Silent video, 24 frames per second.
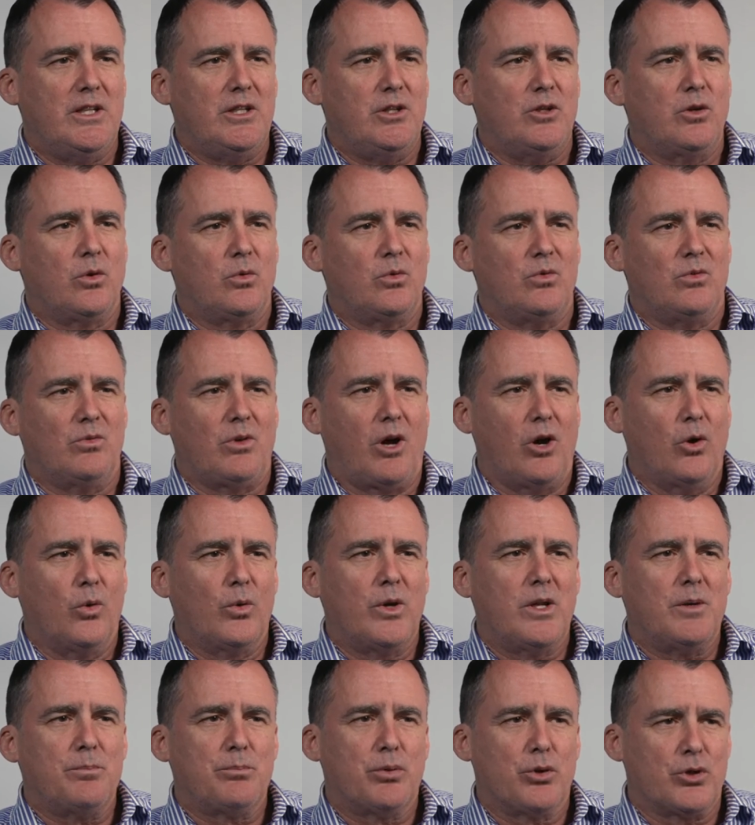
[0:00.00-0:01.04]
You don't own
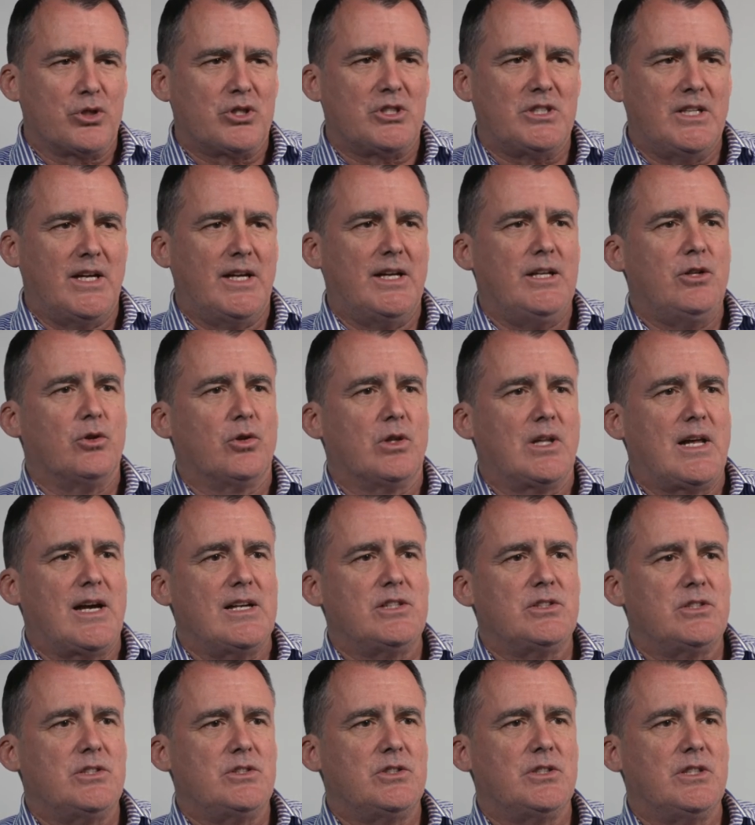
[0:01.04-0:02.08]
it per se, you're
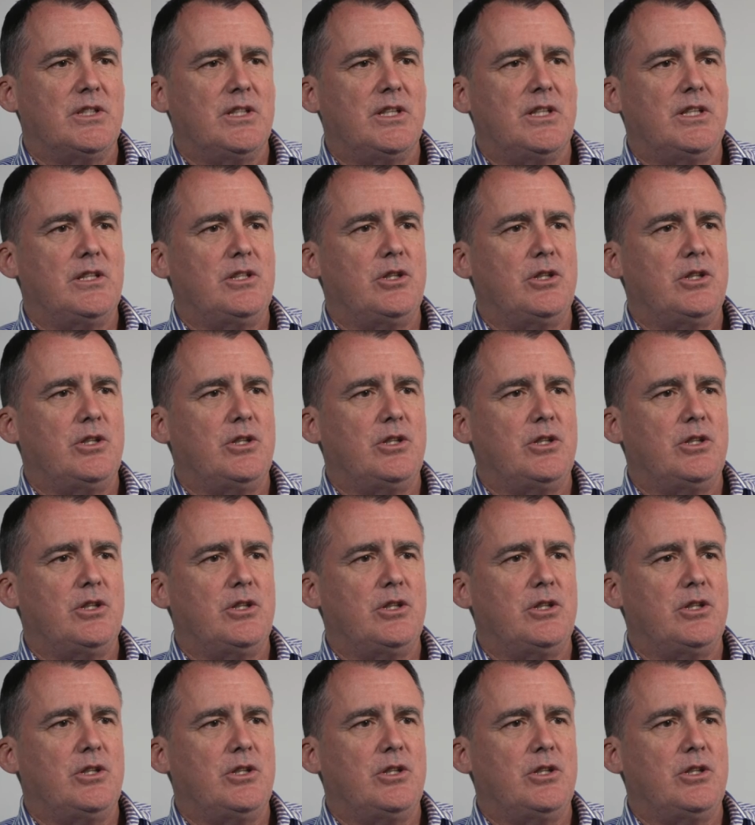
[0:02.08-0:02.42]
licensing it.